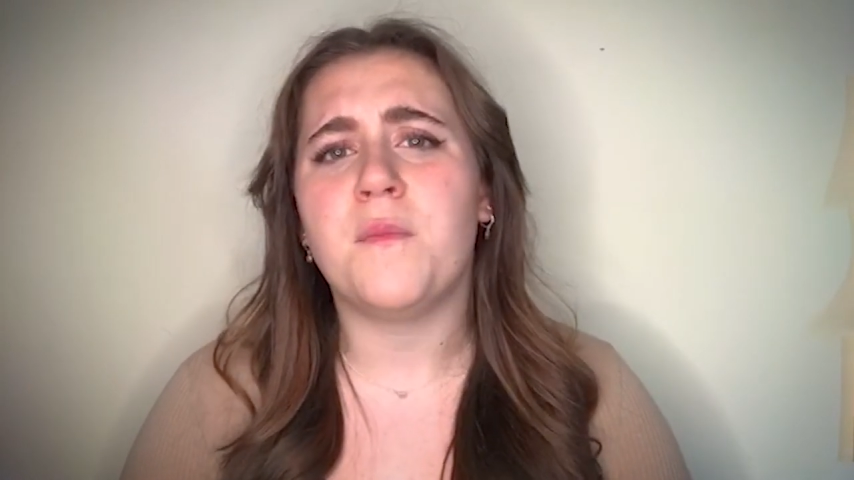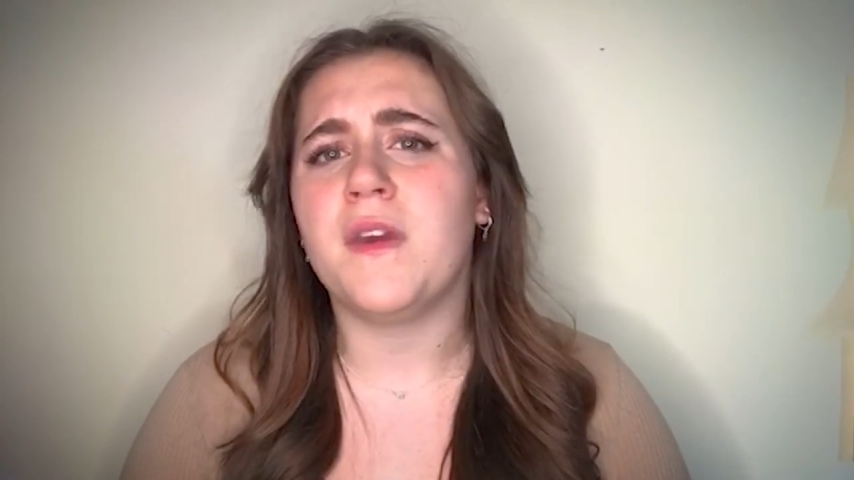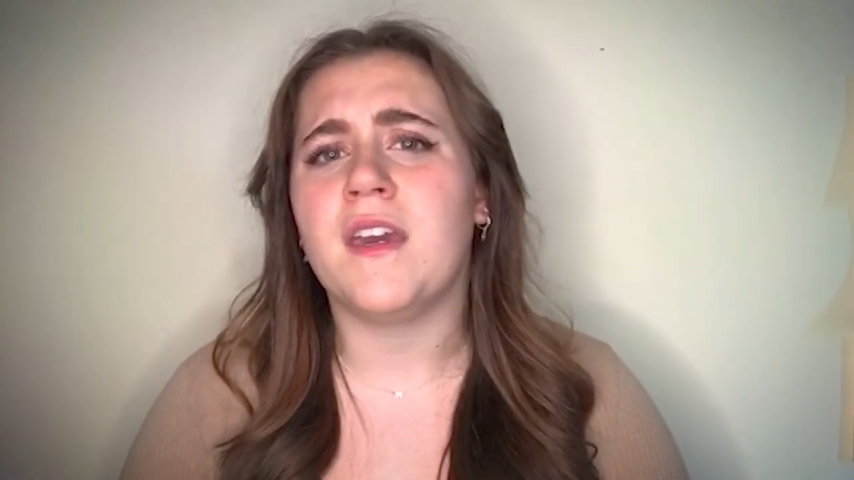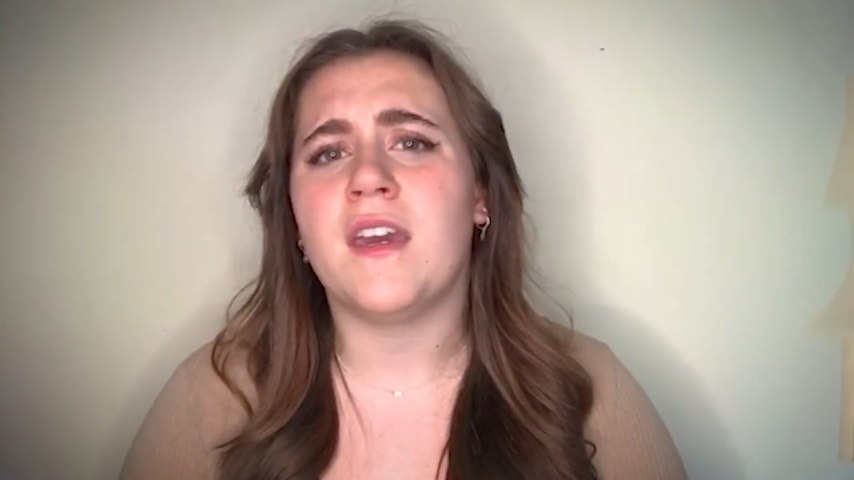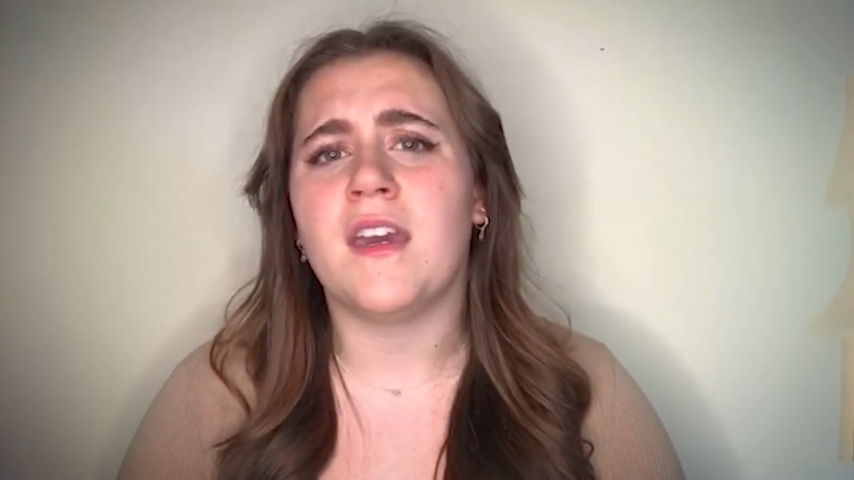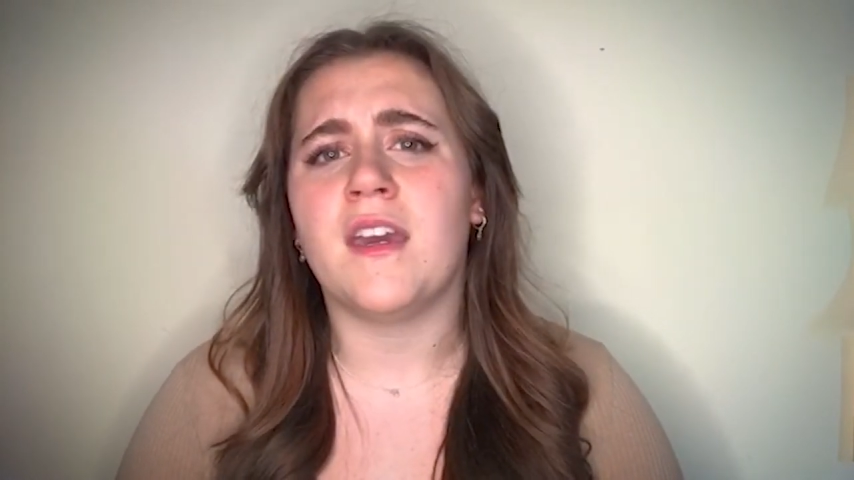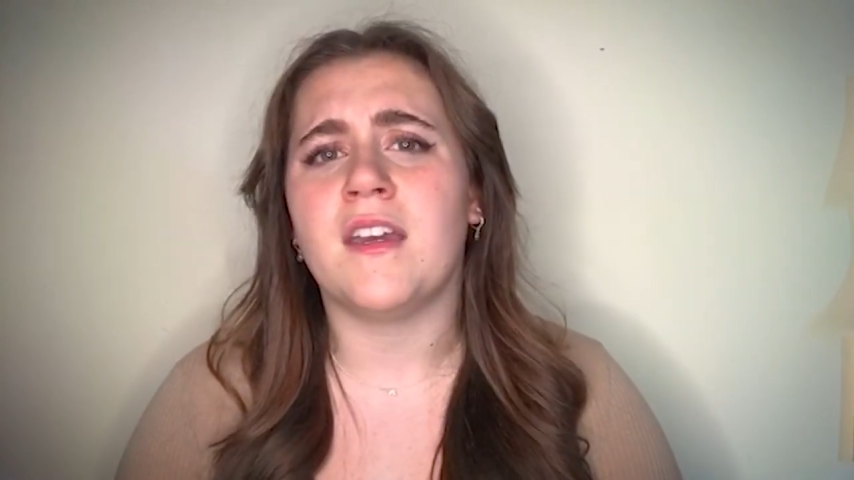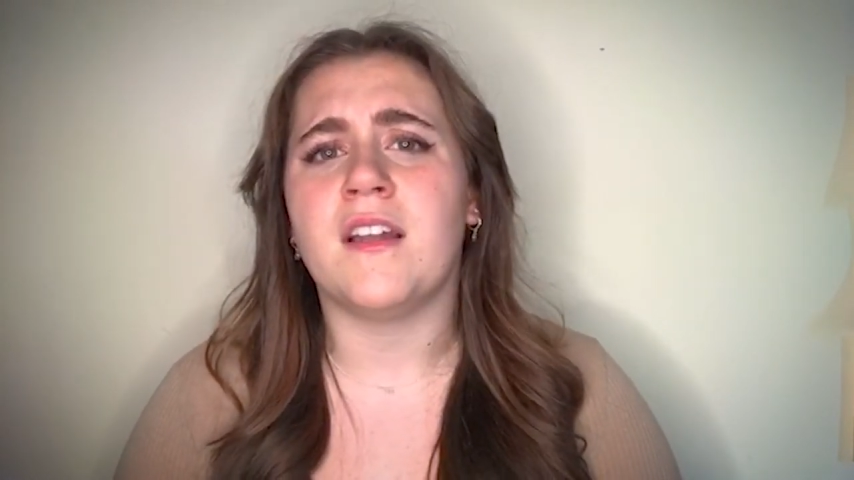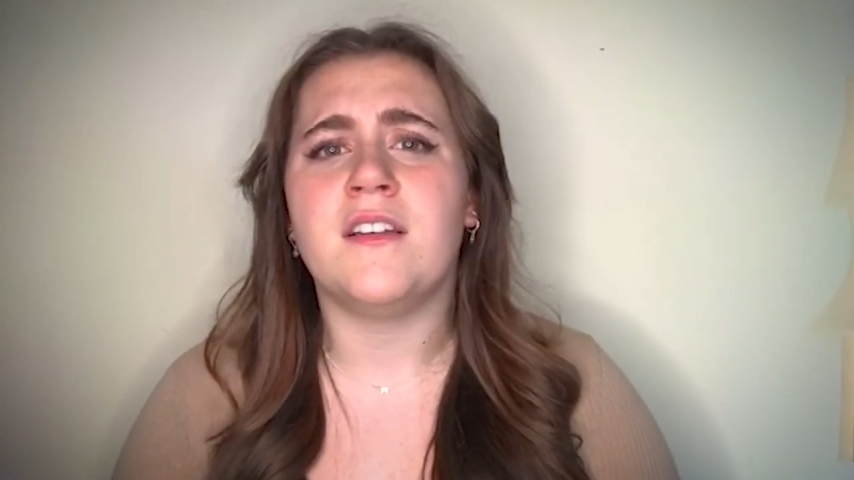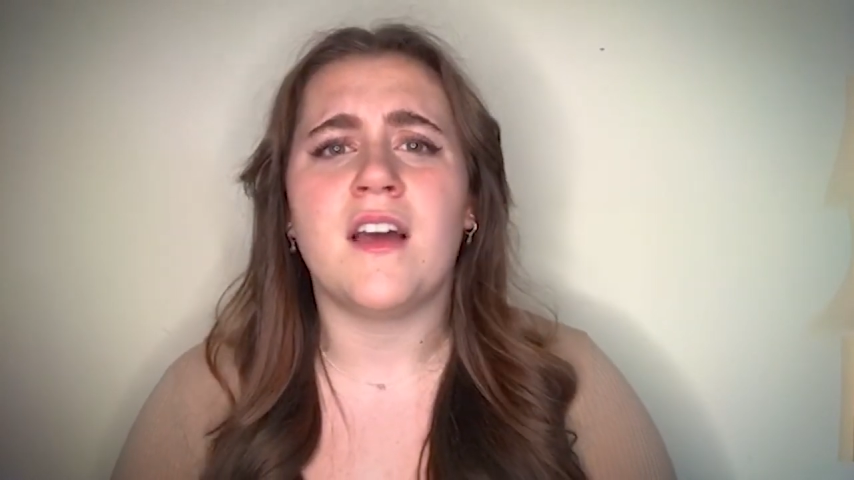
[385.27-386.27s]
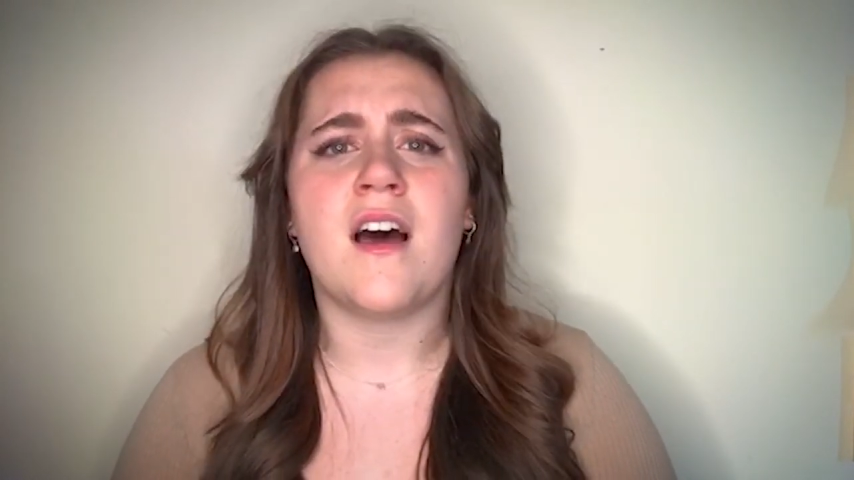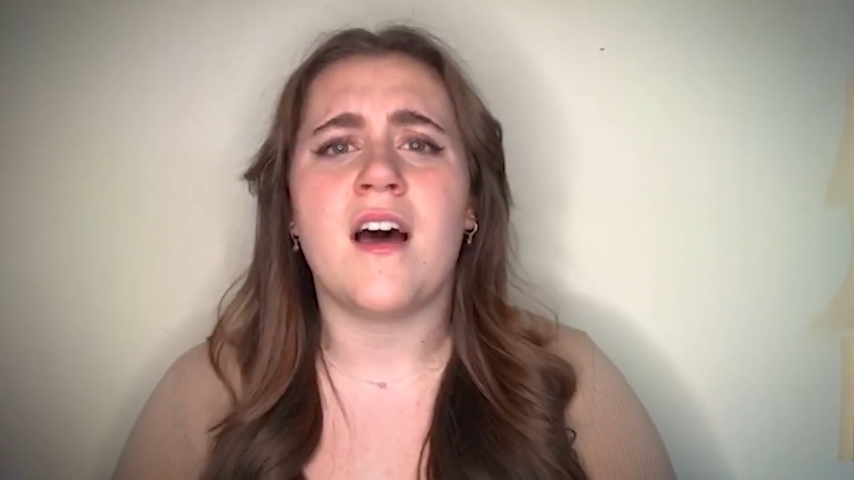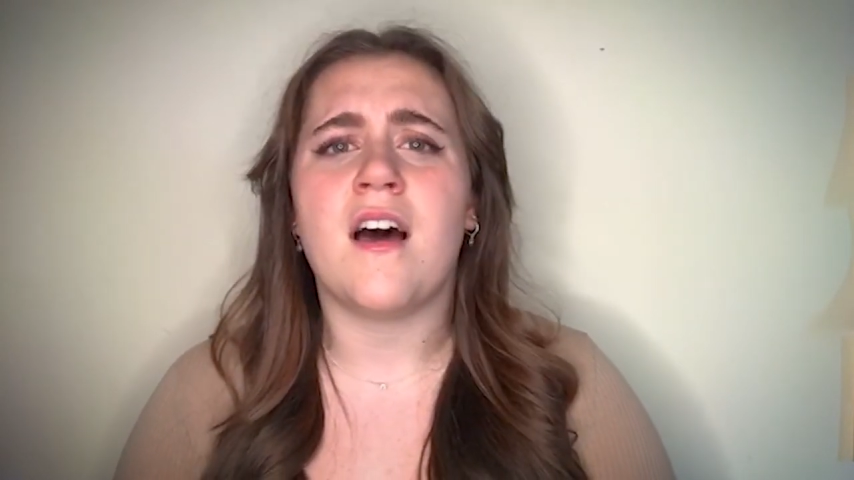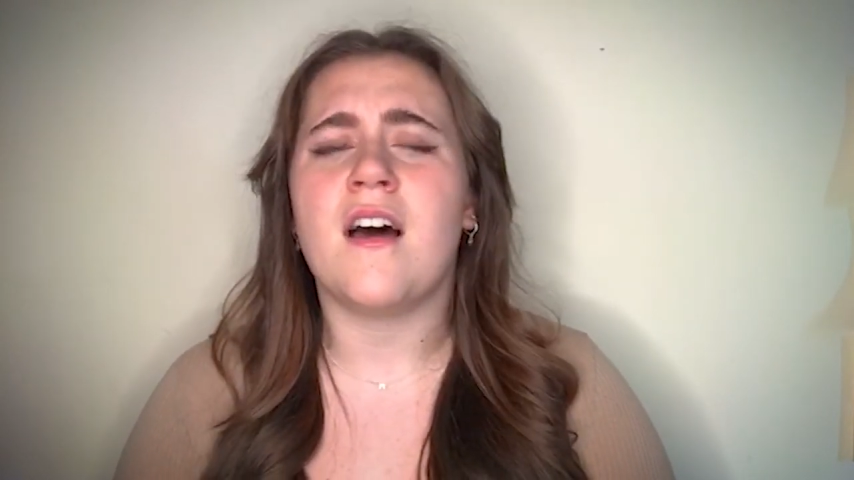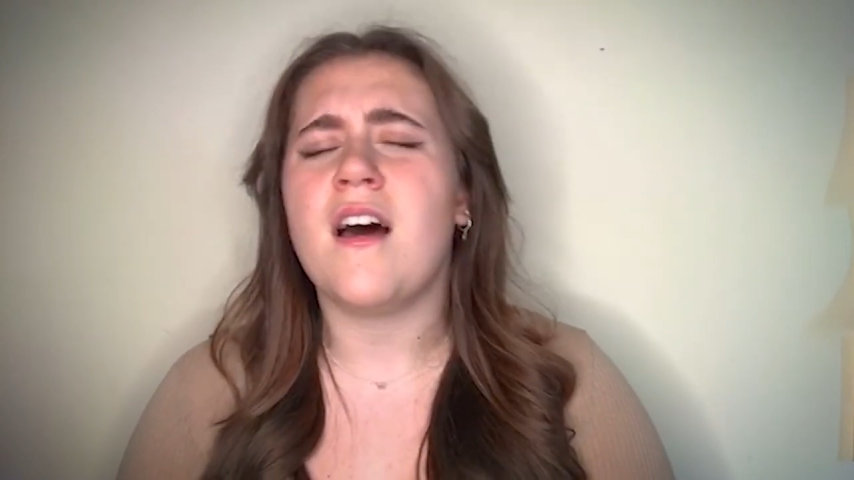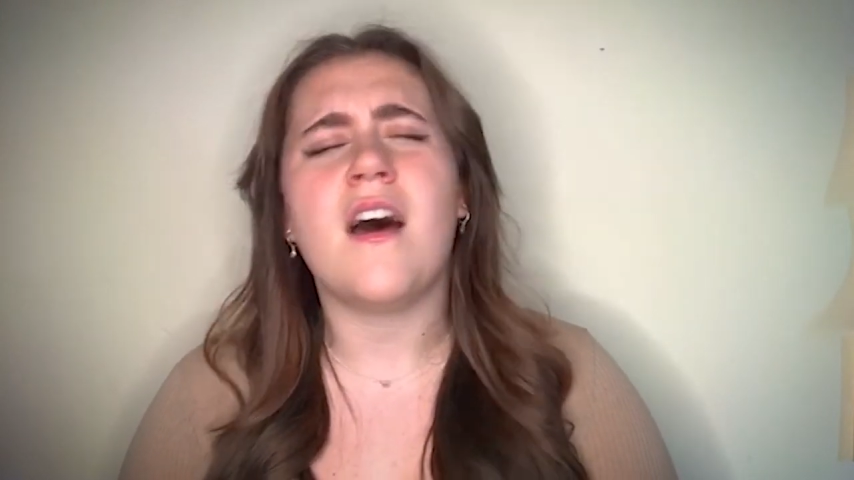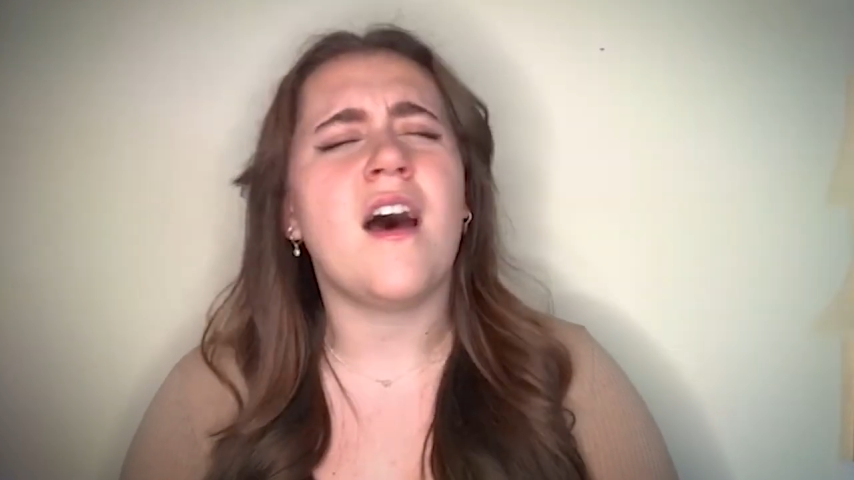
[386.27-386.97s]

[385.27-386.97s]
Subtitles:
be enough.